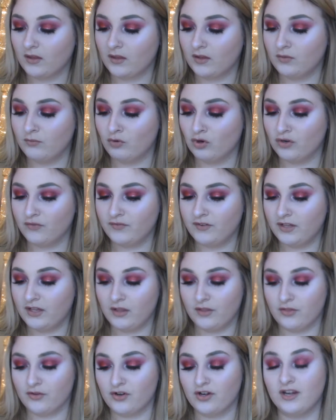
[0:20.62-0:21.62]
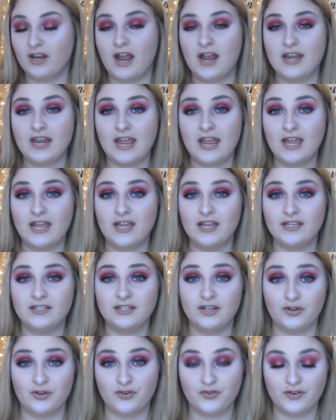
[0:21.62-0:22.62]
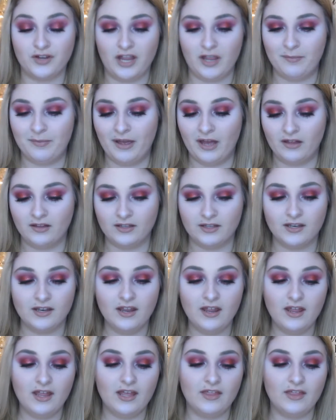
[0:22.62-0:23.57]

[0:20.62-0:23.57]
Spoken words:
39A Dare to Create palette,